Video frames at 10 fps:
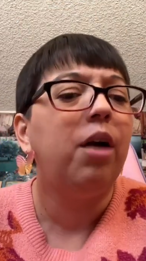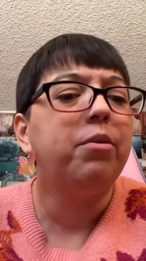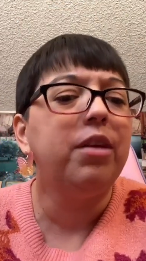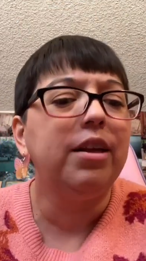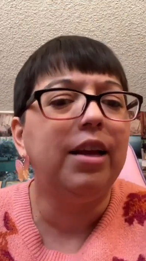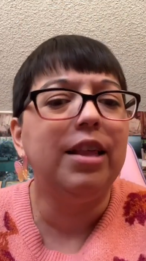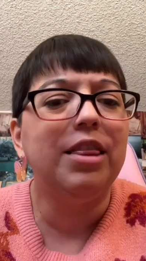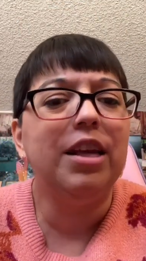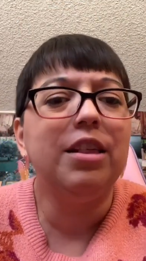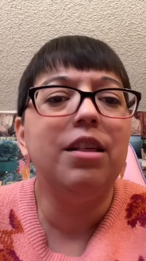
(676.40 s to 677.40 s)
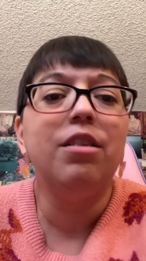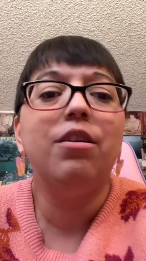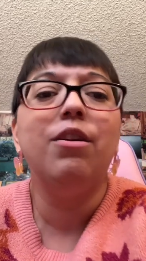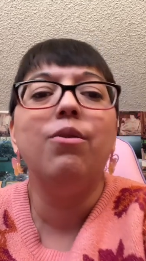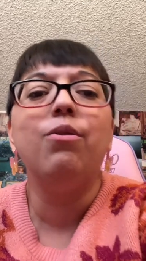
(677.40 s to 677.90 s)
always like to get things in
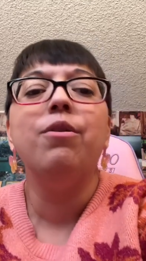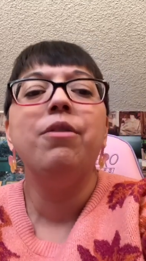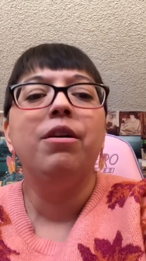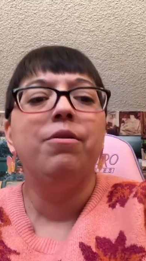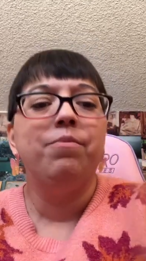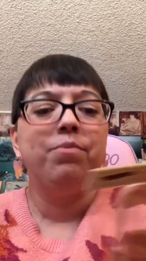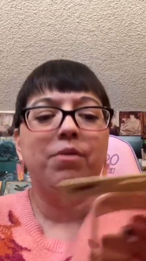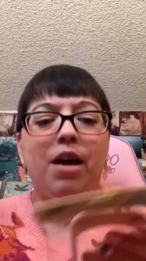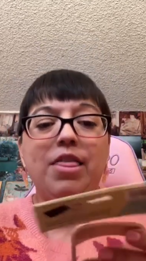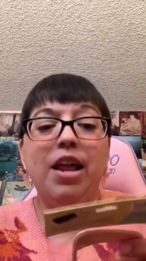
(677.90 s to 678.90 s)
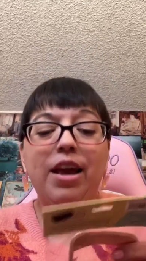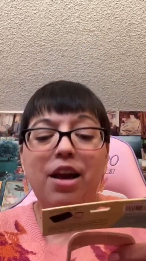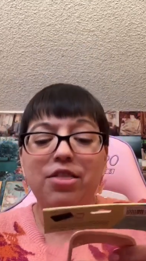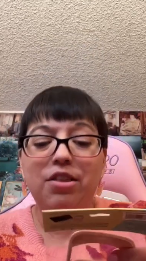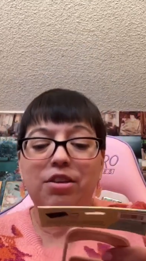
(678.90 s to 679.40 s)
two. And then I
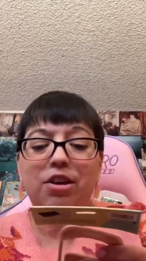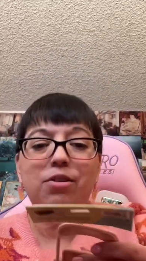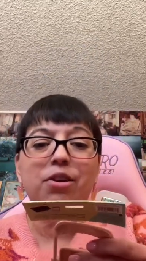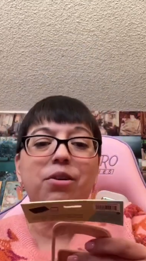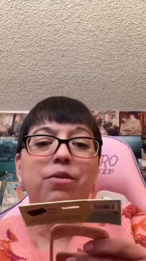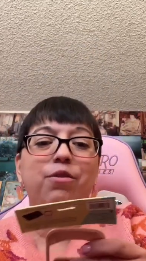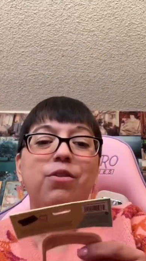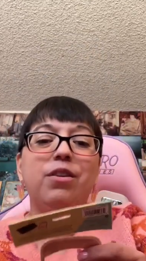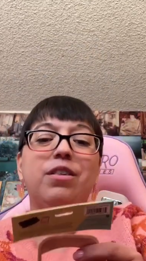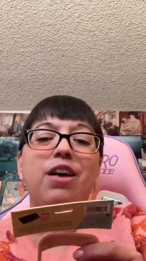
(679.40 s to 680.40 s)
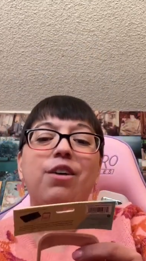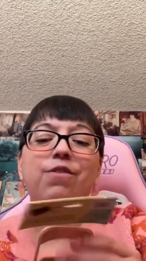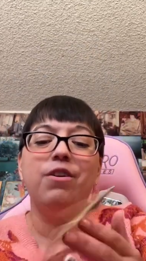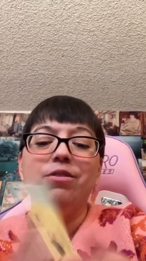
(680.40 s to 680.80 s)
got this cute little cell phone